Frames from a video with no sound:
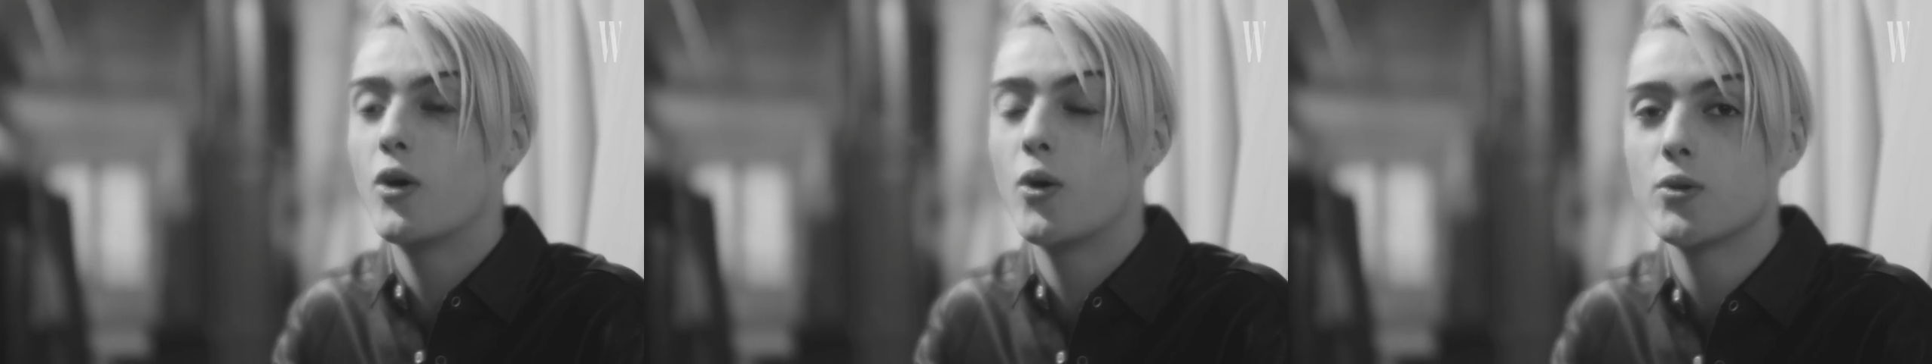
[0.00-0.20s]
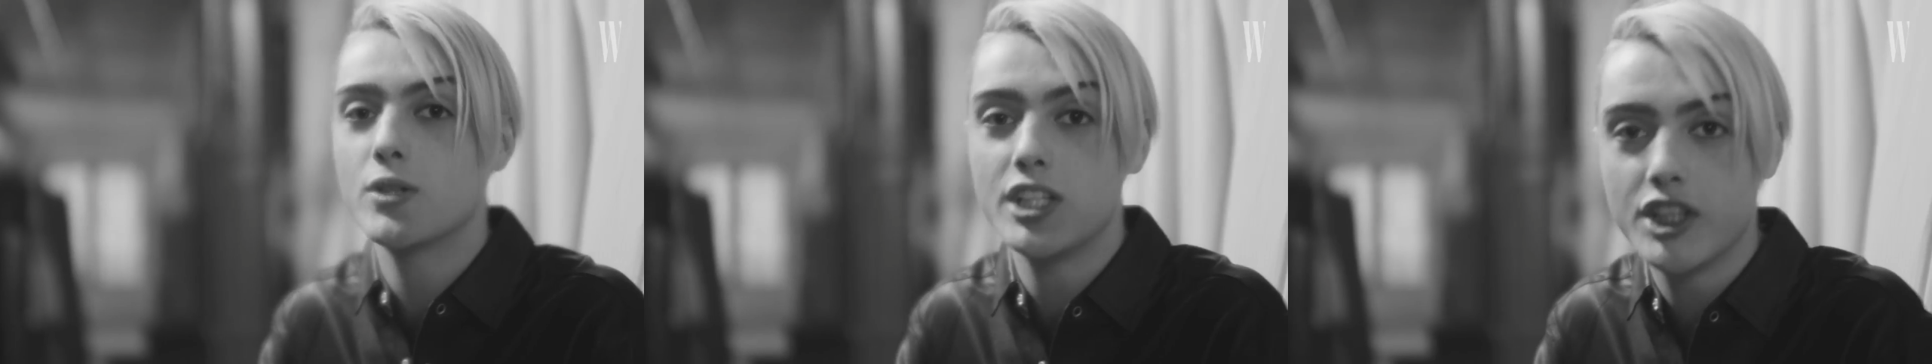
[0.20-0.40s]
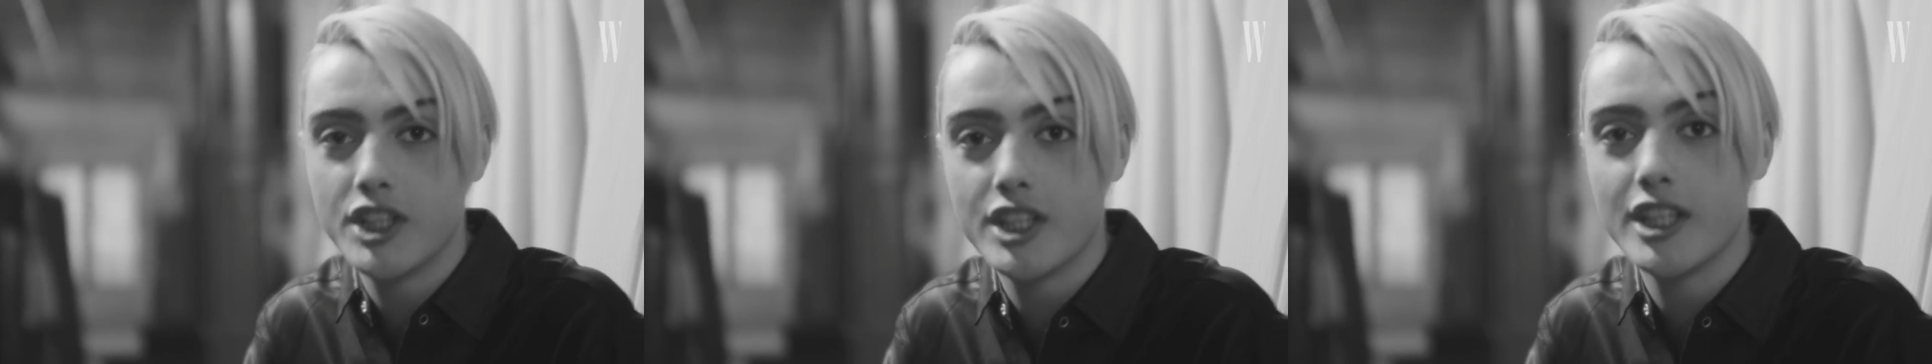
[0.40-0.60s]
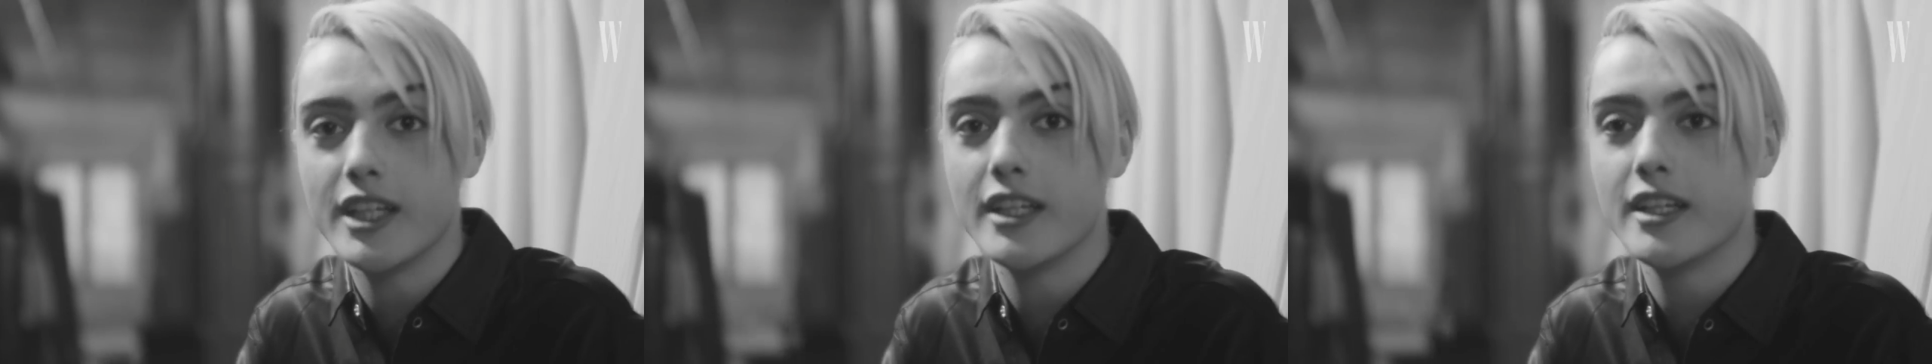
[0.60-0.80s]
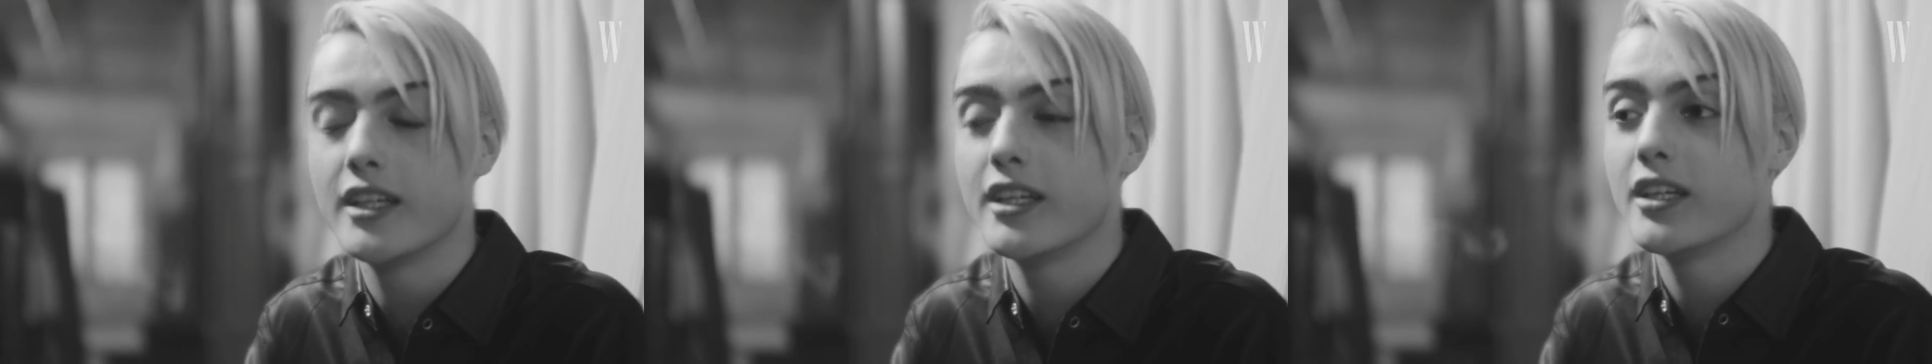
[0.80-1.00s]
"Holy
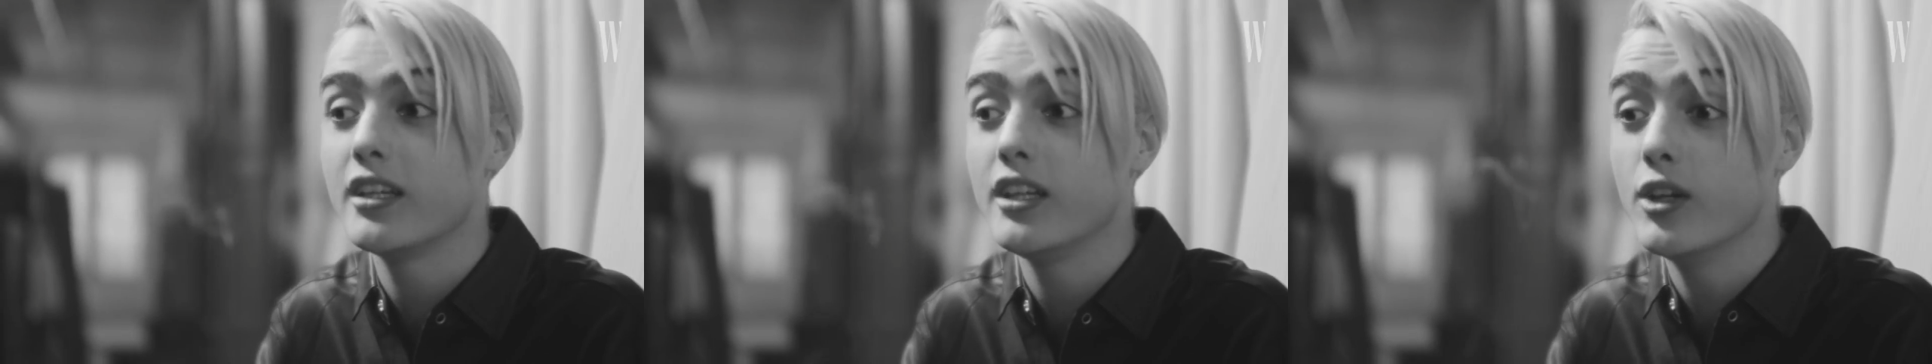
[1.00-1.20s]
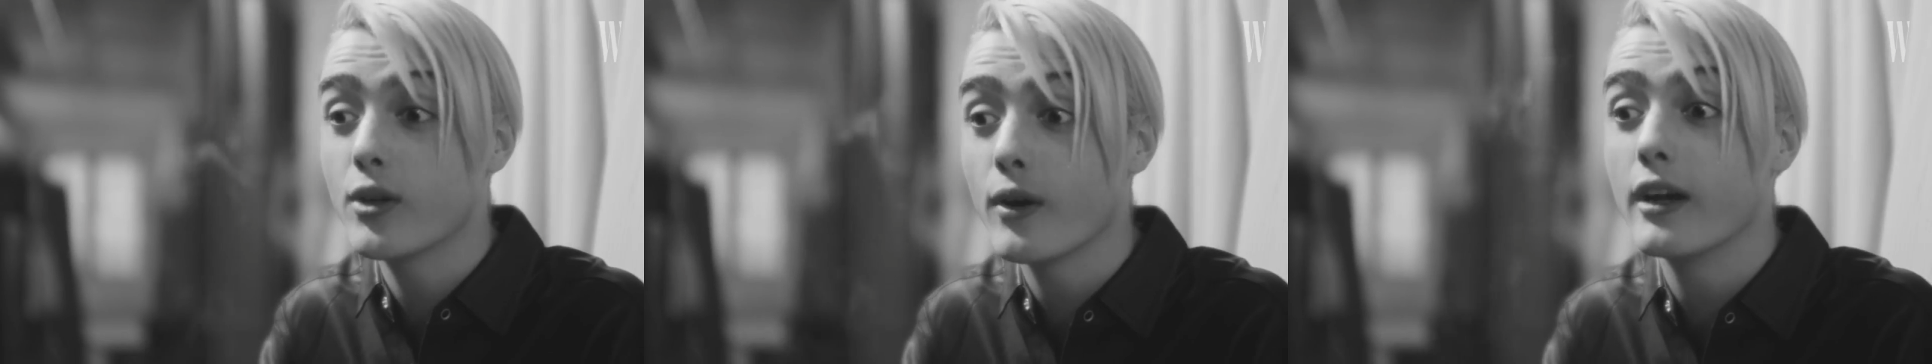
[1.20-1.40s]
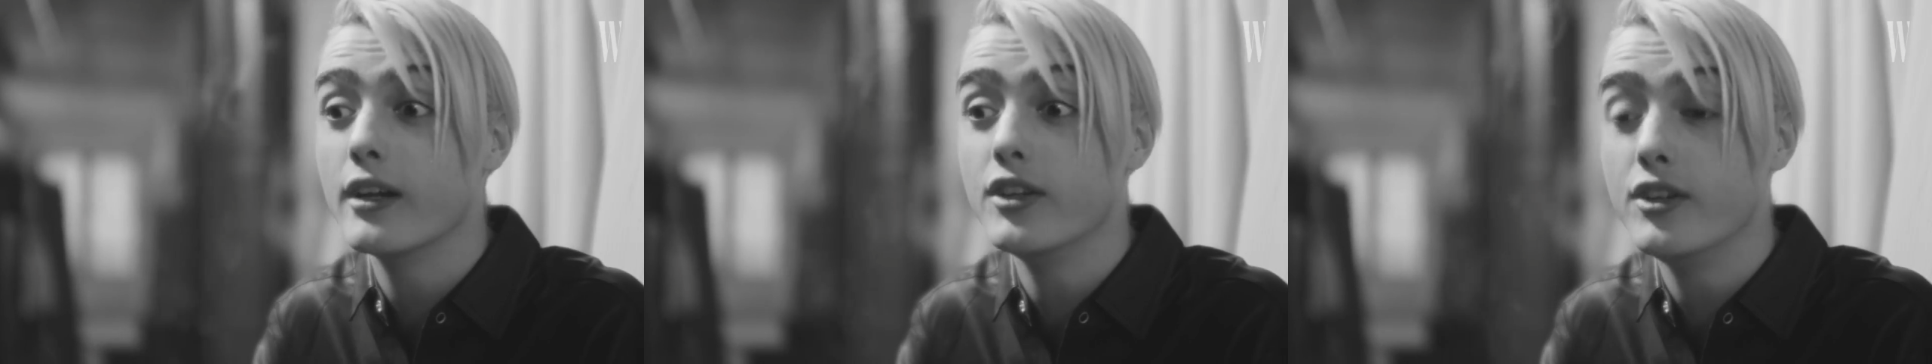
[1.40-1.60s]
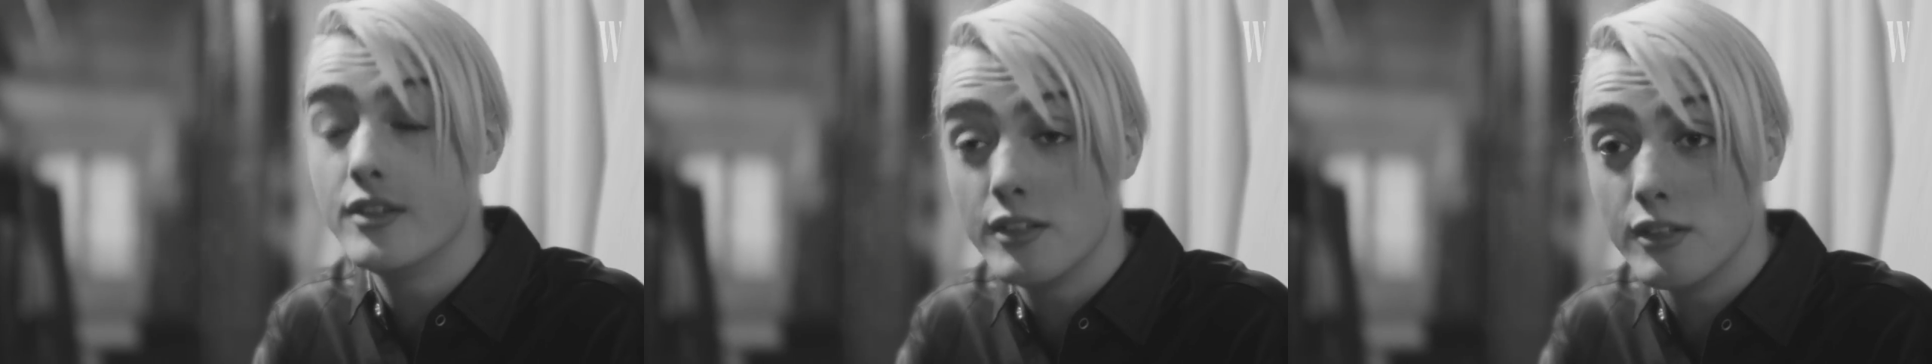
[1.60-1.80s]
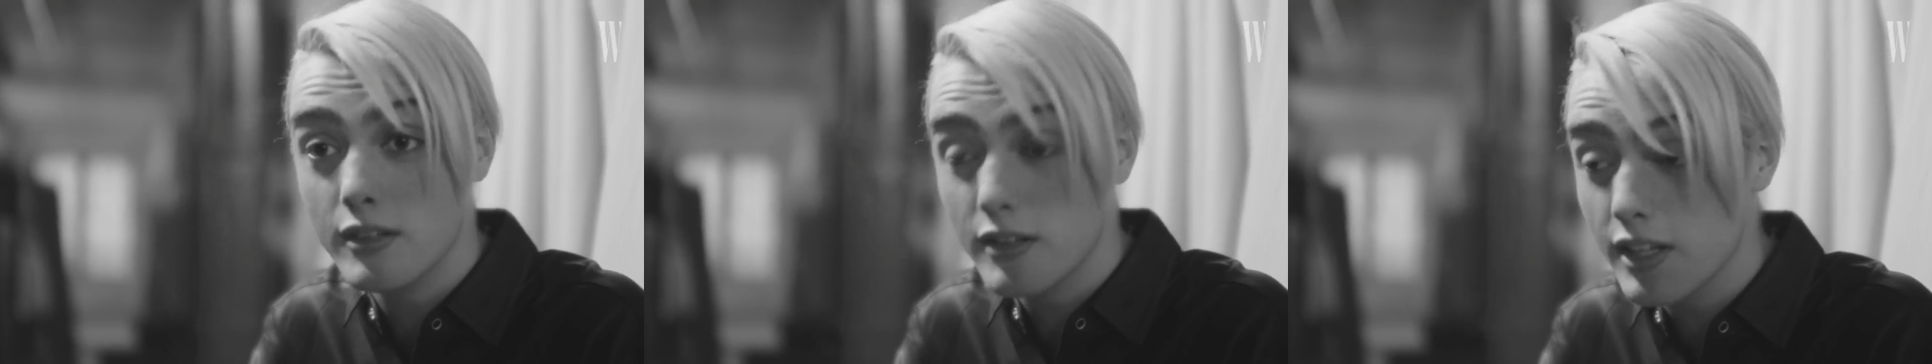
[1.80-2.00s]
shit, you're a
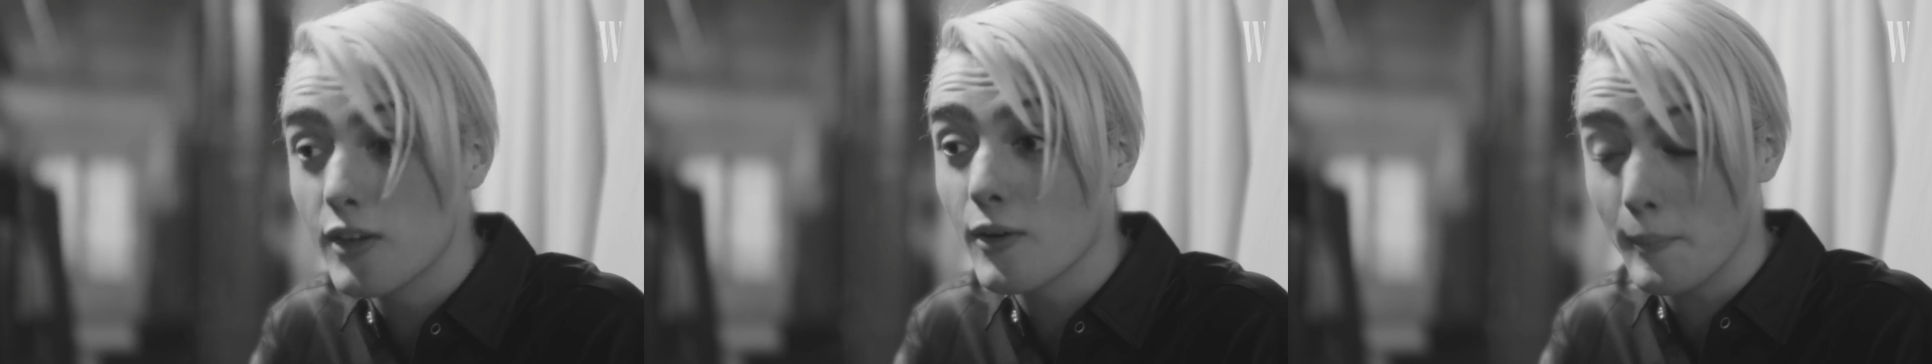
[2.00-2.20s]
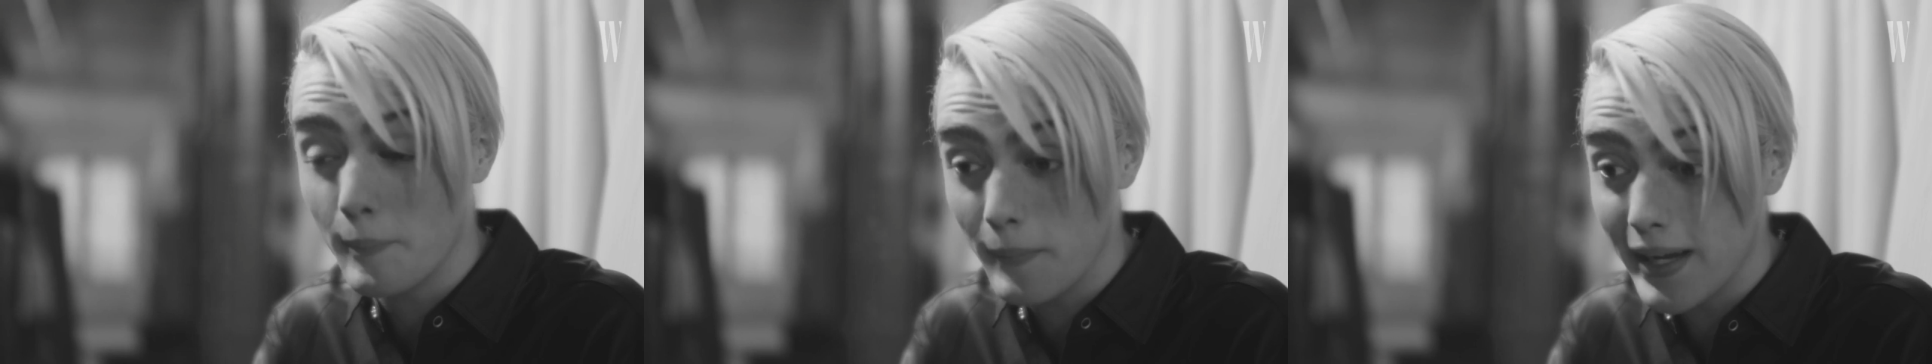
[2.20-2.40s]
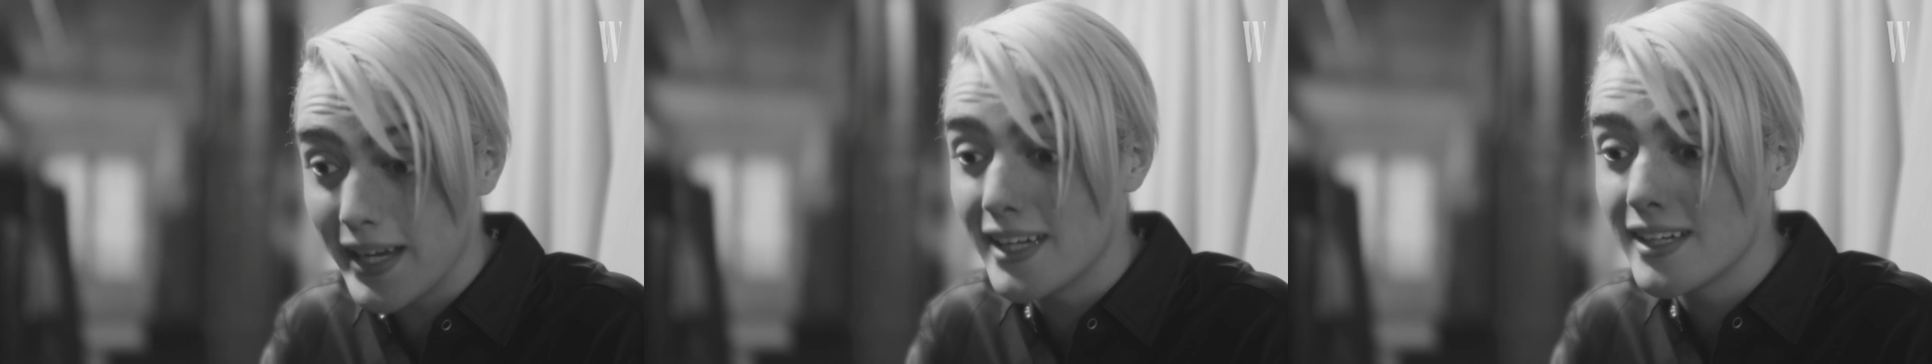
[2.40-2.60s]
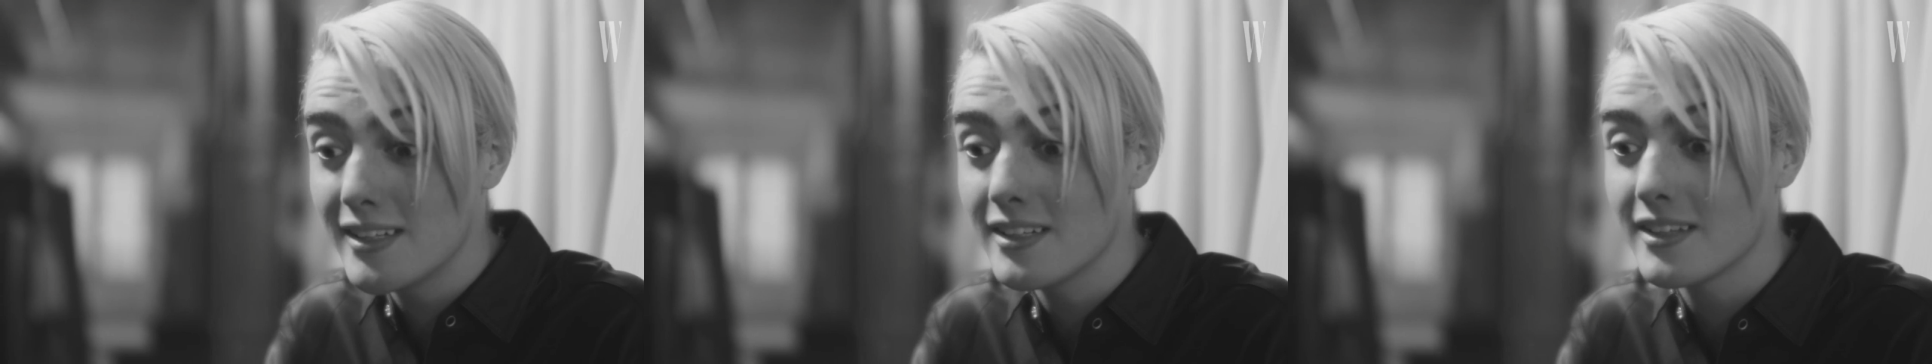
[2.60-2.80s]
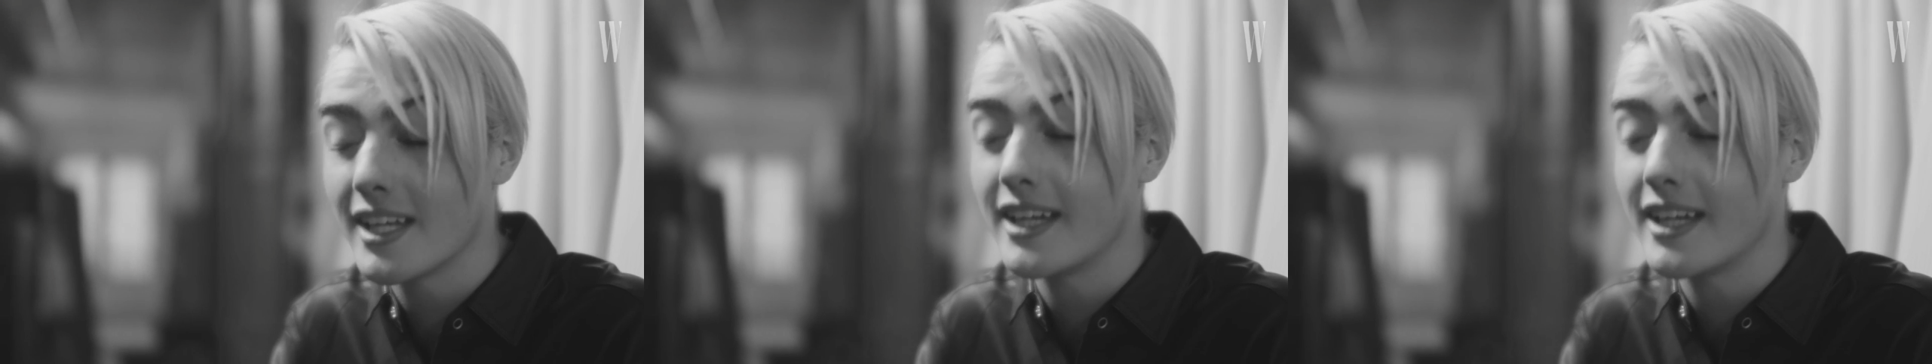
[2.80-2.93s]
you're a man?